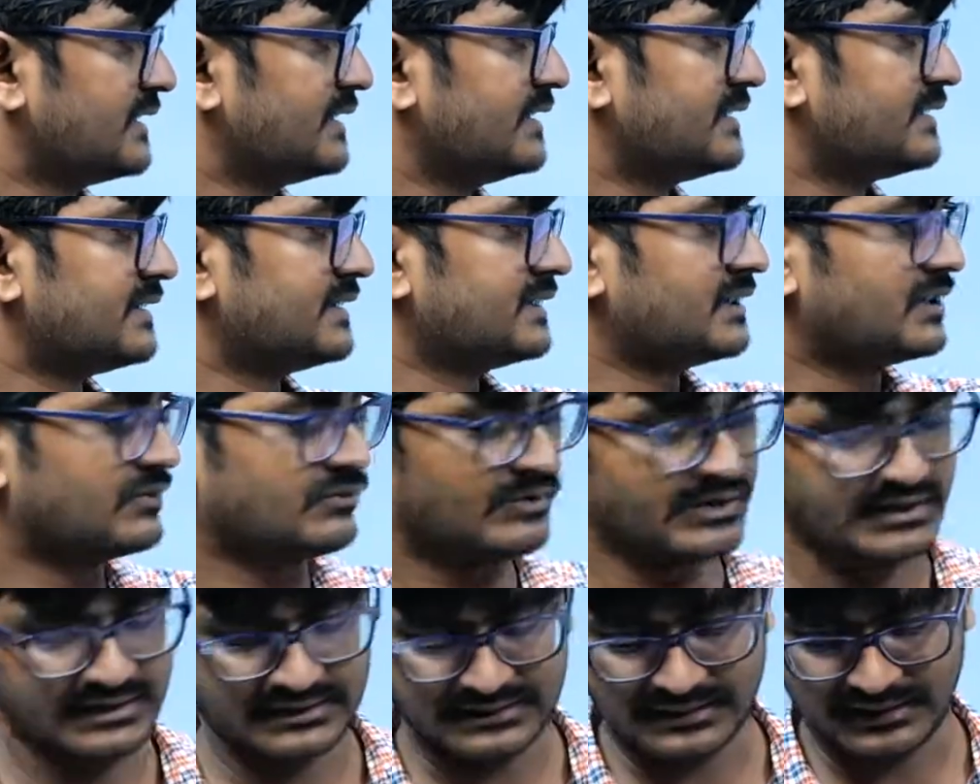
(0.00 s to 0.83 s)
distance and
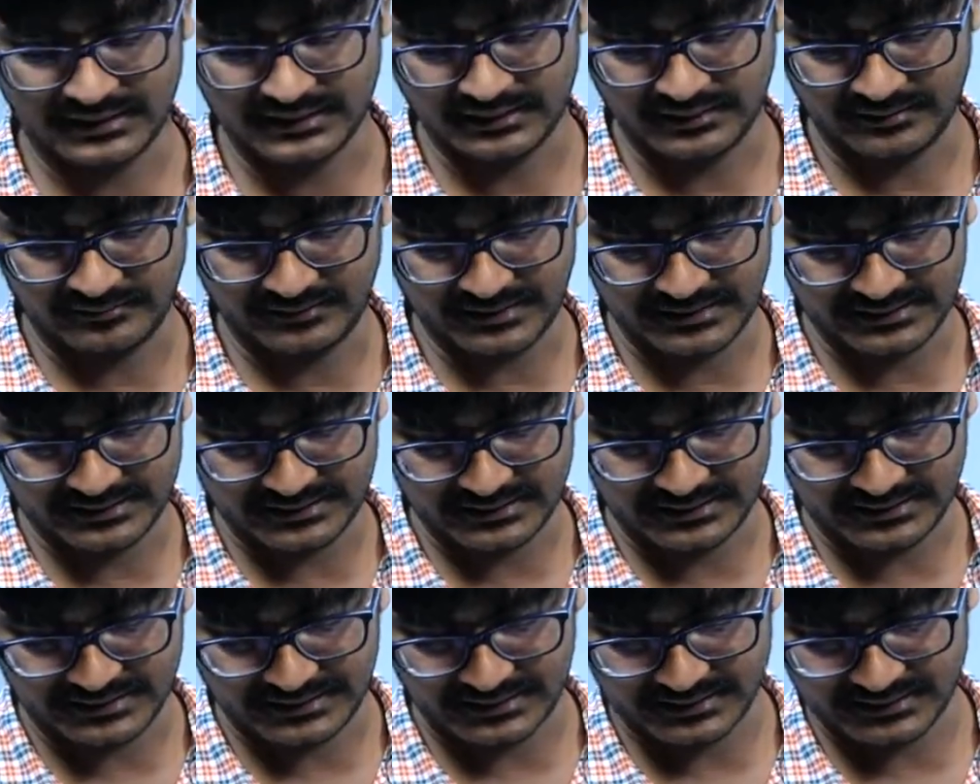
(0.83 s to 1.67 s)
what is the image
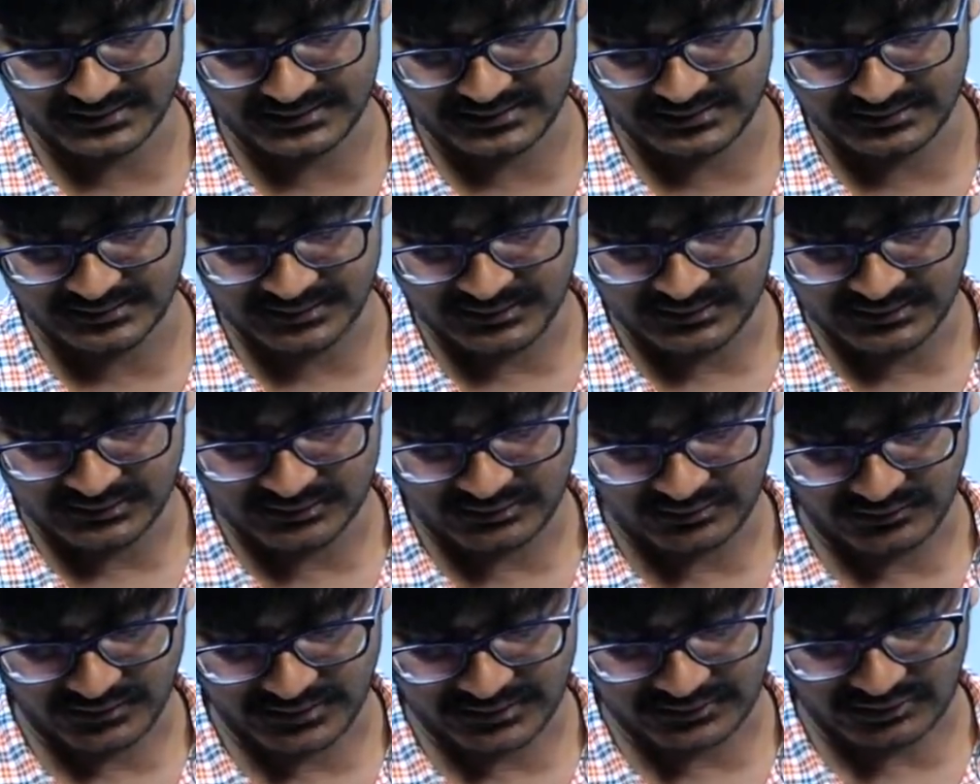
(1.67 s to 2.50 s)
distance. So
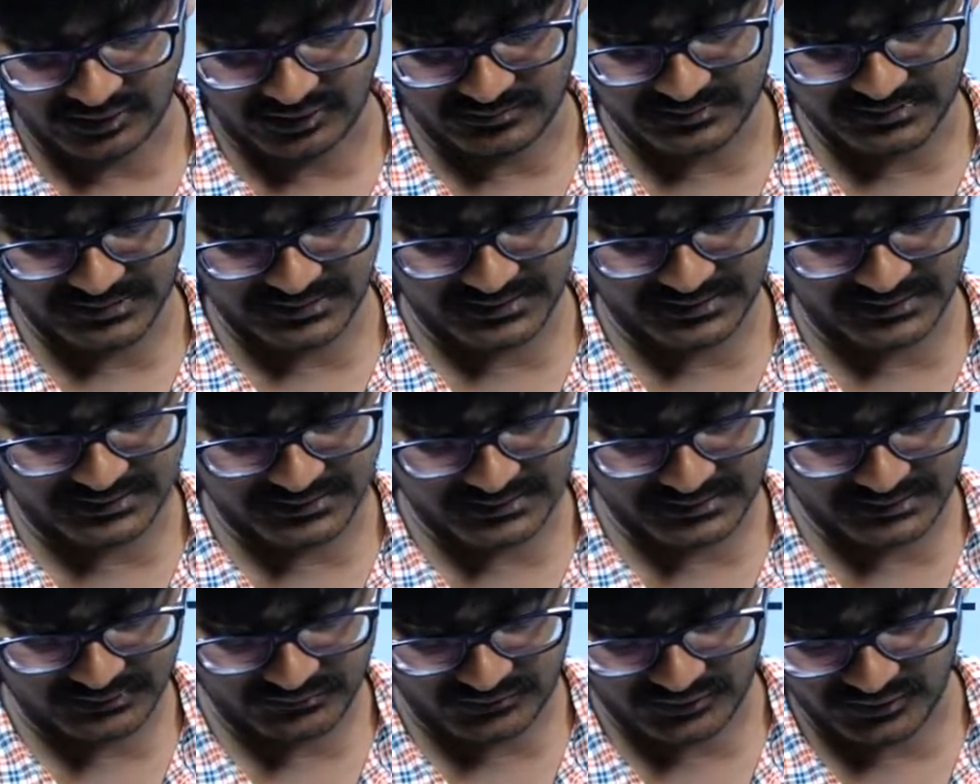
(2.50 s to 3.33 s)
what is the object
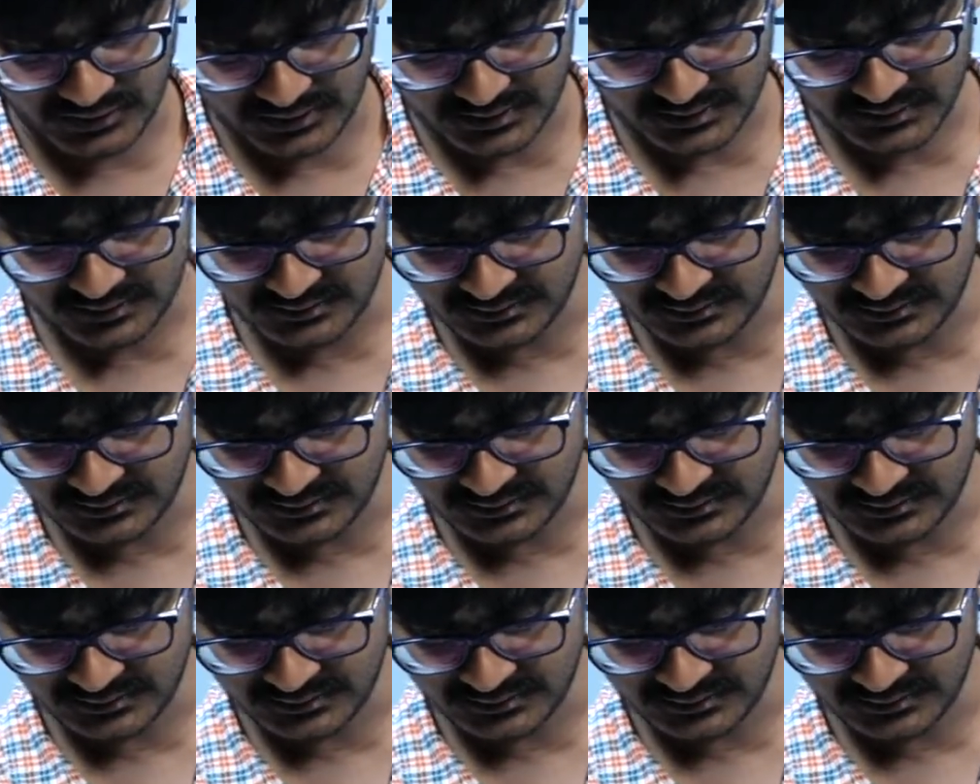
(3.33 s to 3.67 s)
distance? We got